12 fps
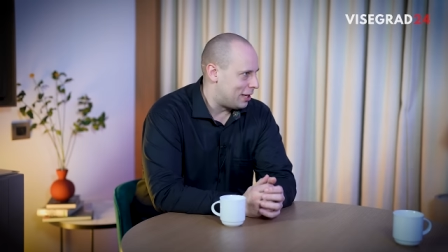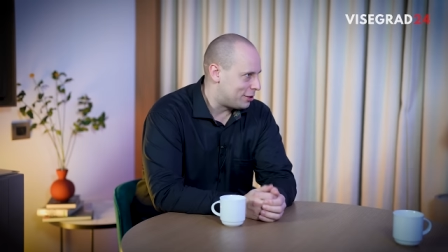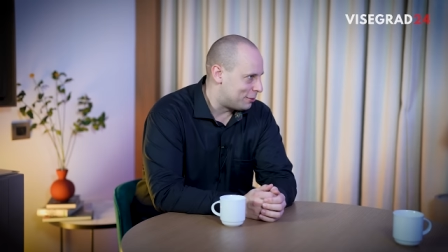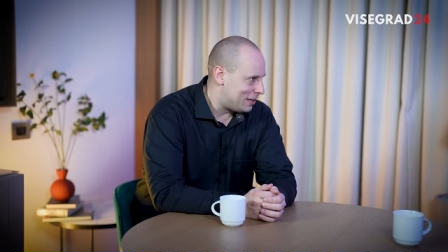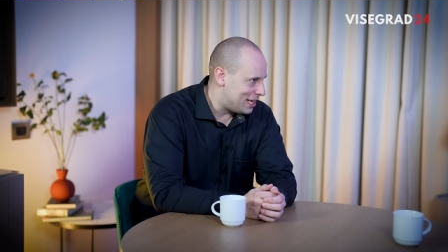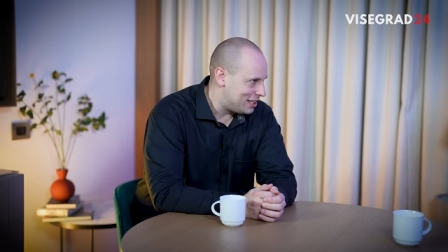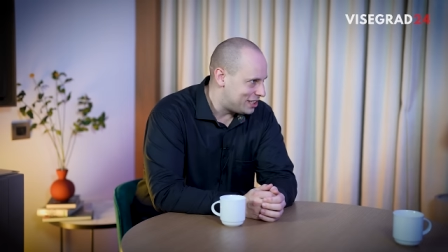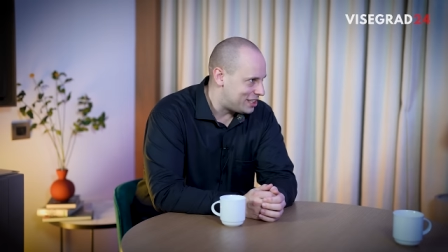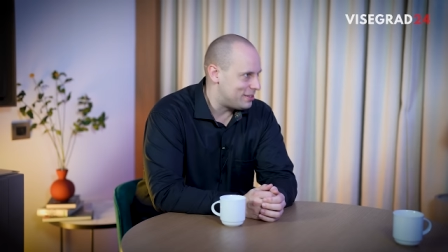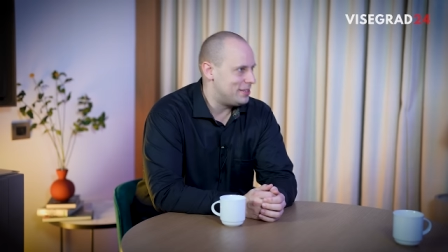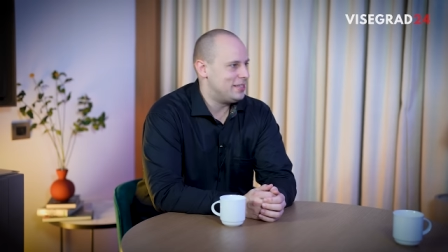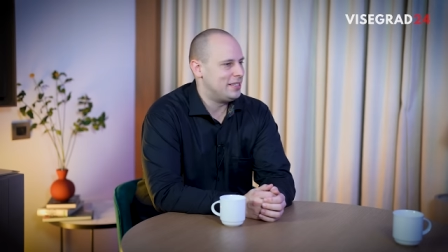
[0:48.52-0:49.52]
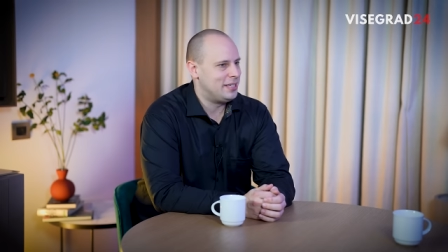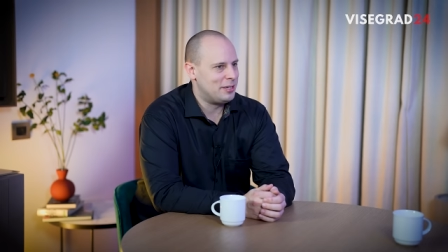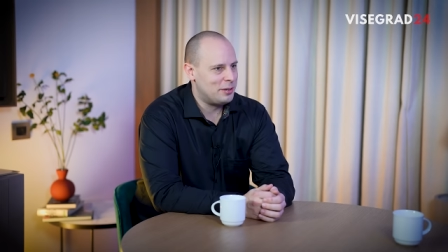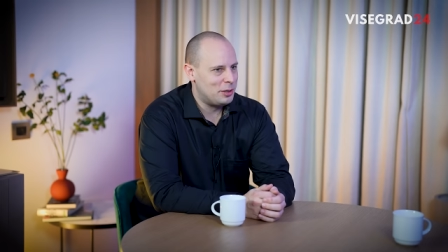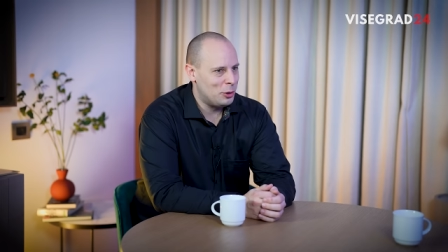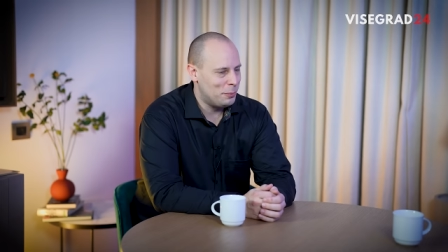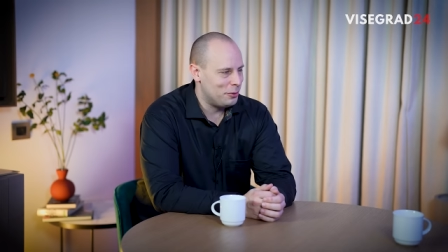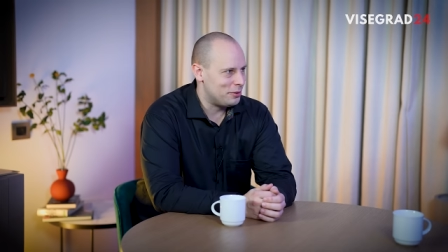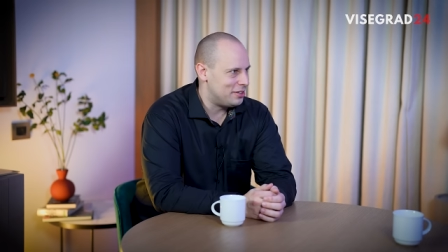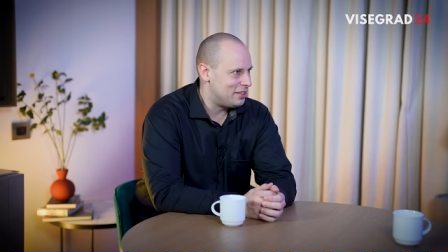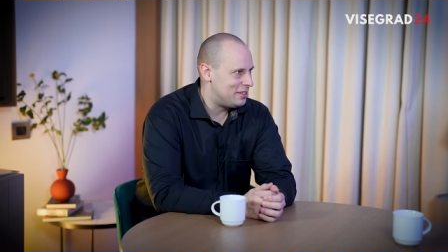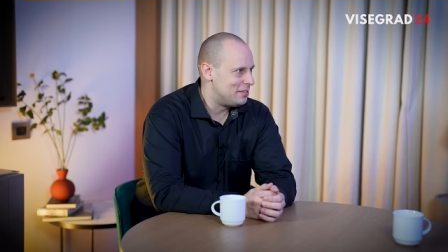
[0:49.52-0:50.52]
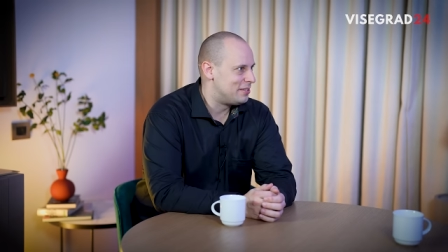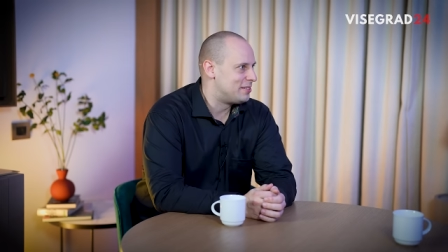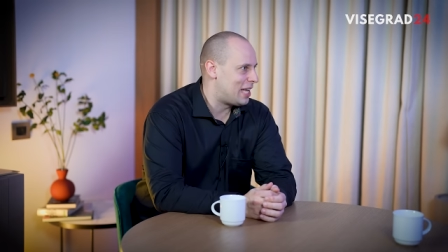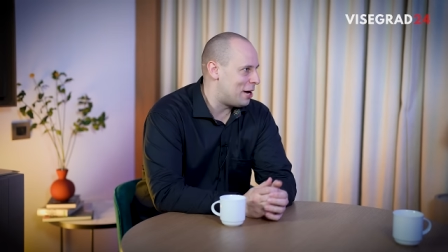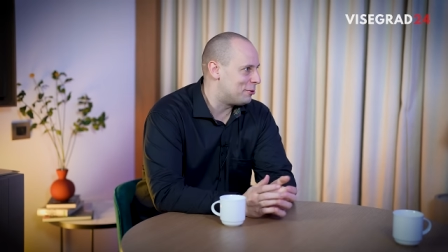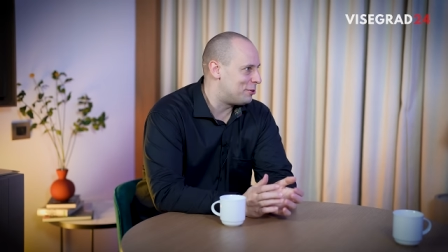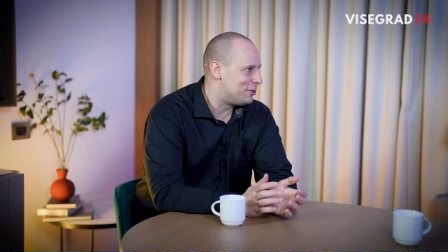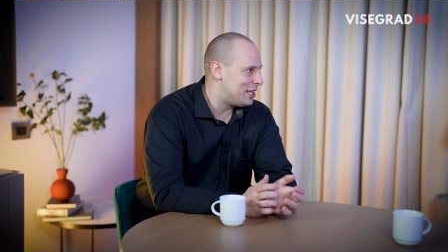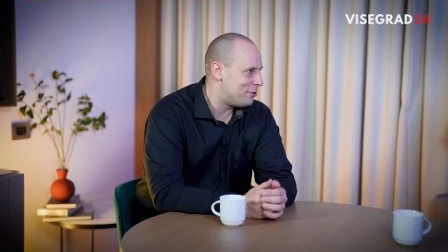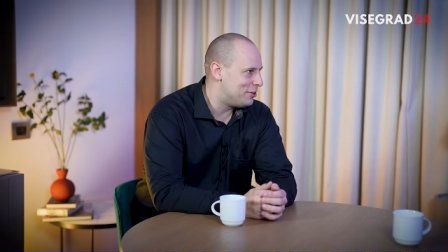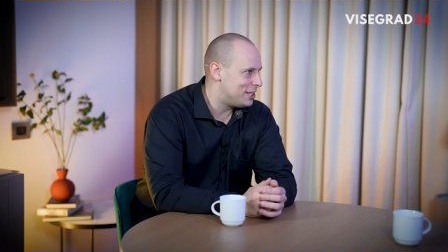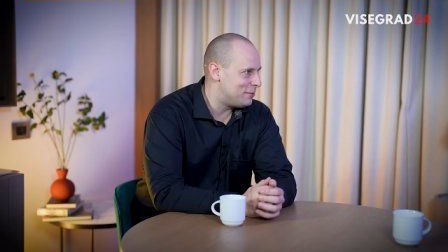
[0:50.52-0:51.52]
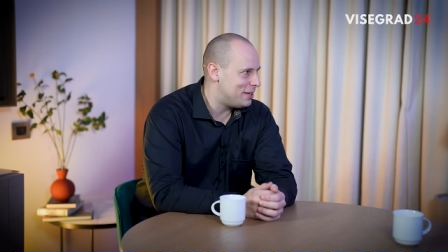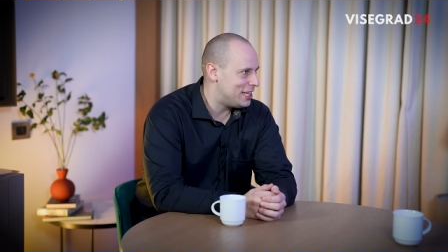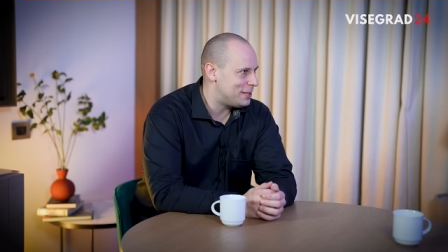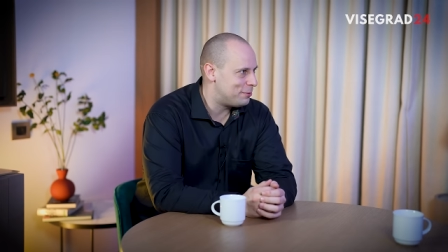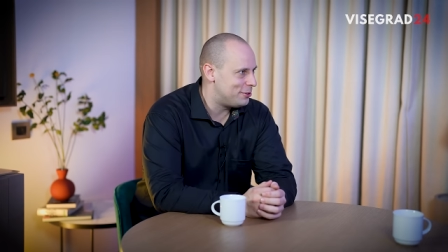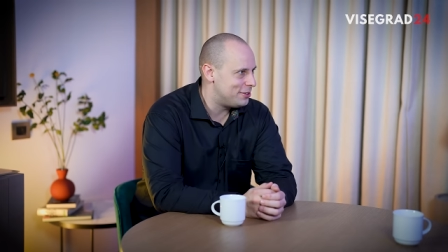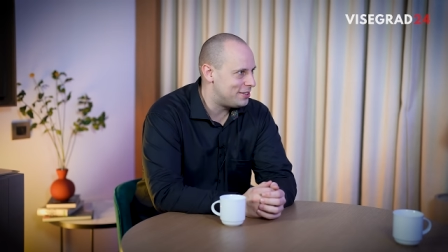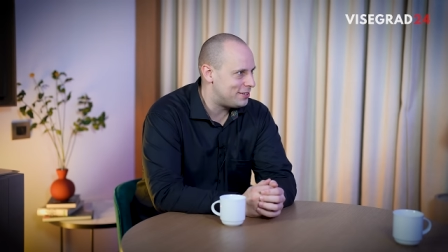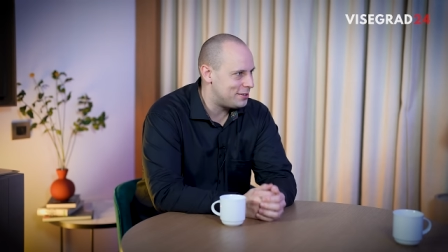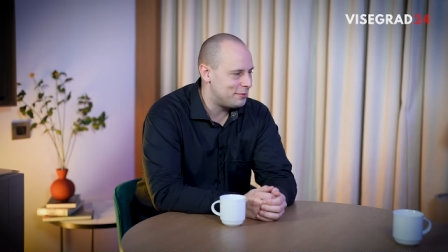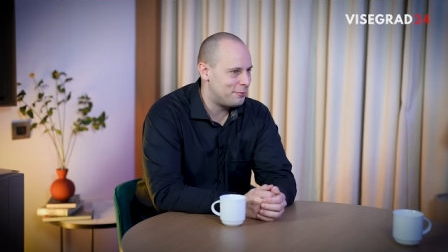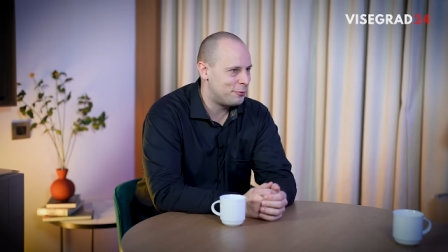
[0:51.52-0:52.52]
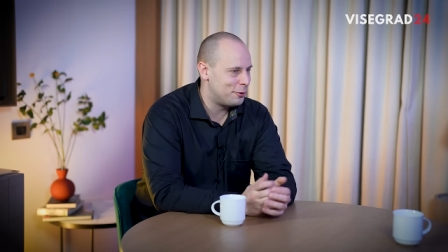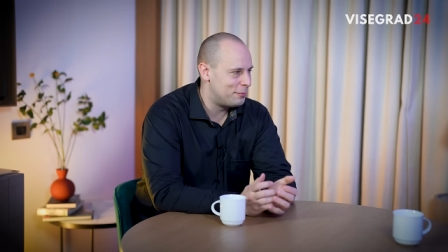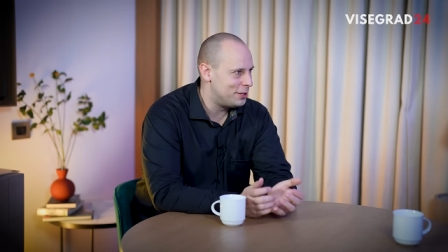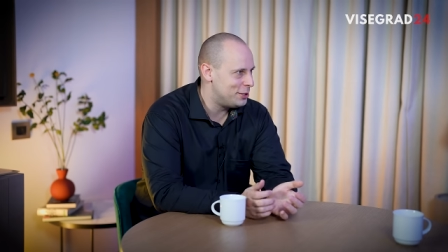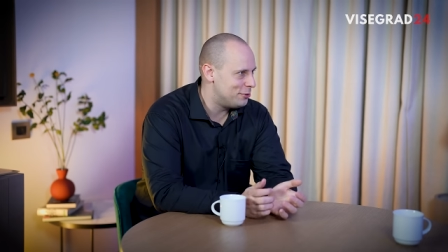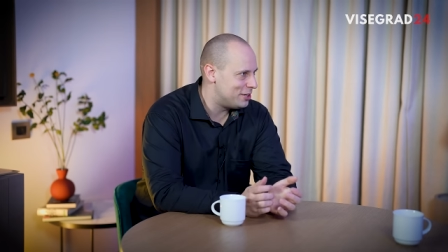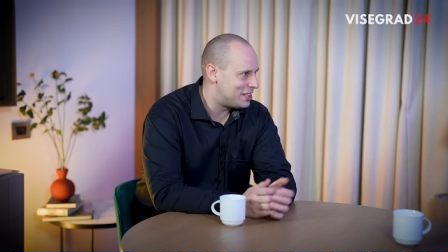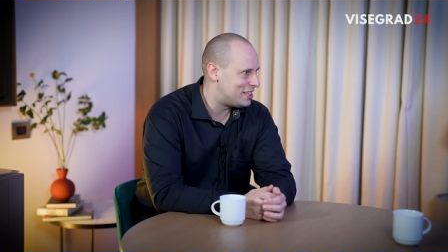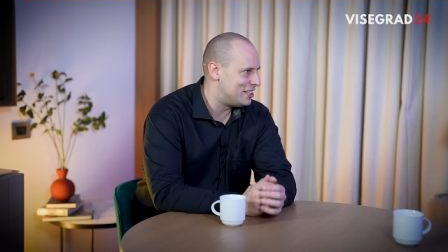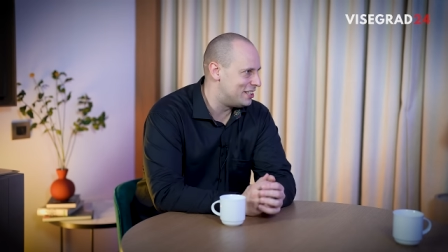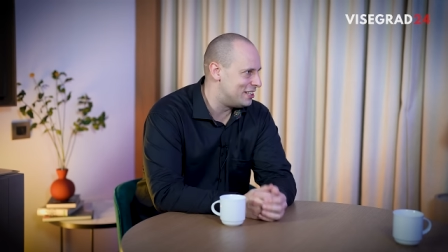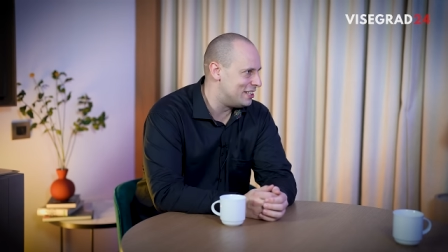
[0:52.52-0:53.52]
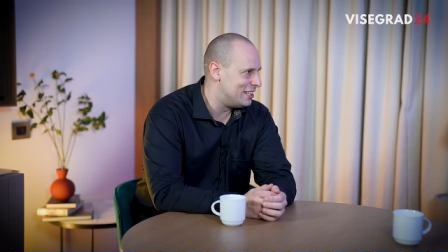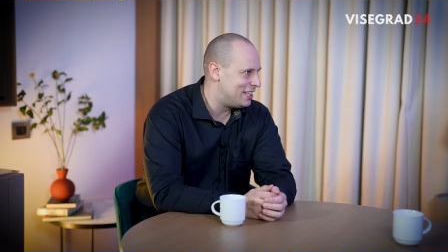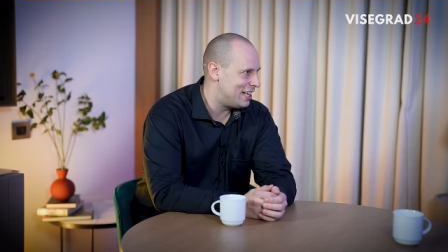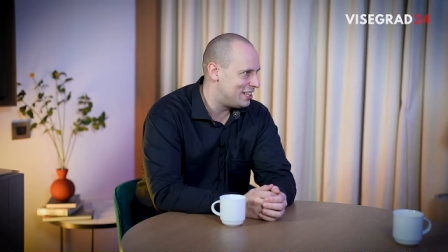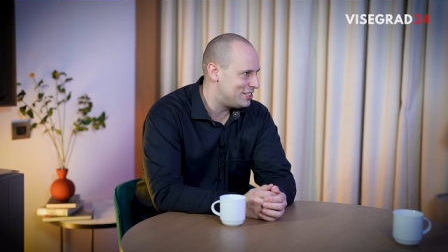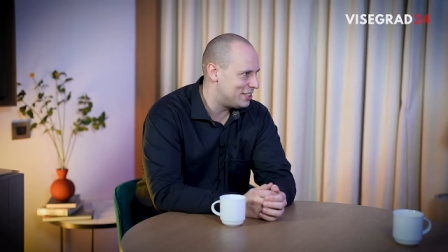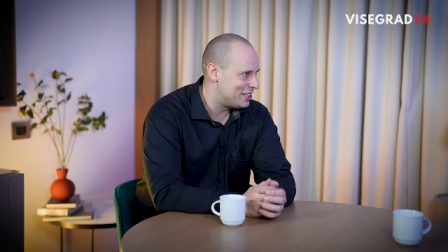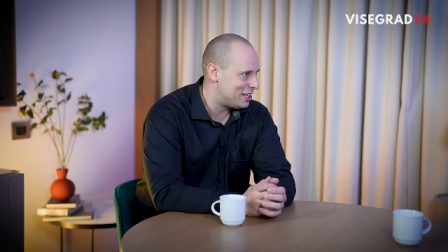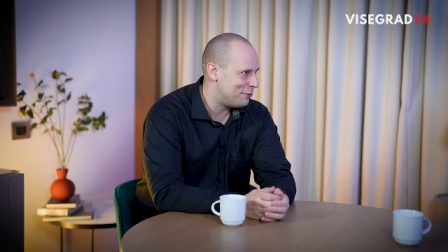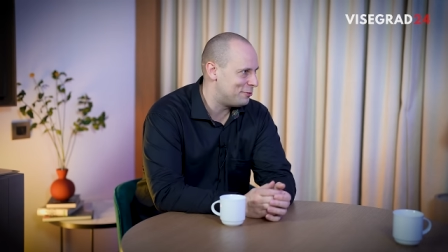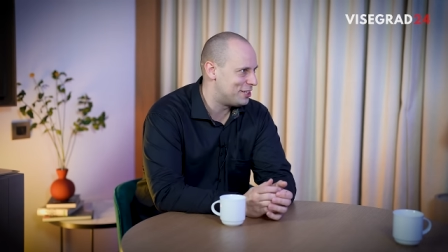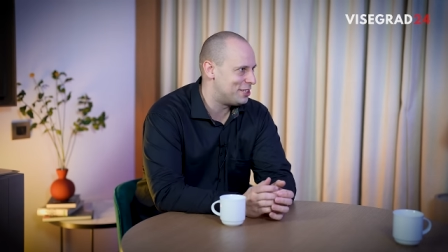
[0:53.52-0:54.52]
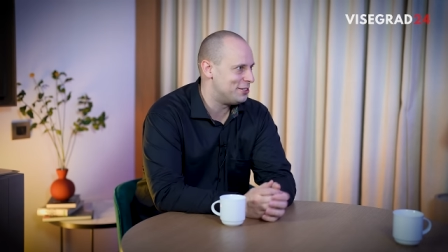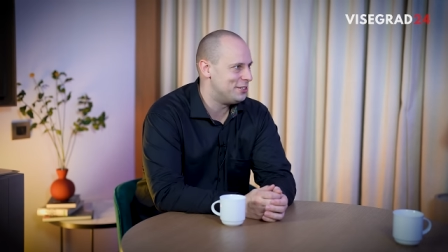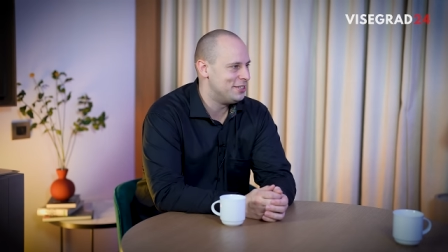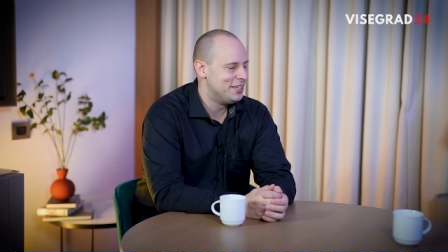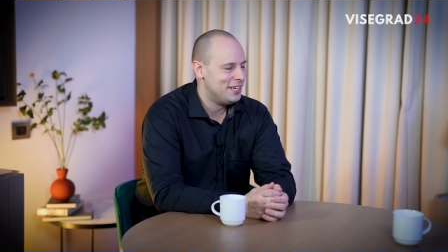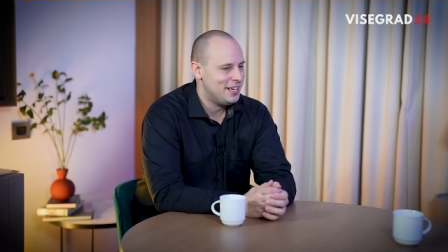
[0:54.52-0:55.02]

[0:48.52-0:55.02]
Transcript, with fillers: Malcolm Nance, global counterterrorism expert, former US uh, intelligence officer,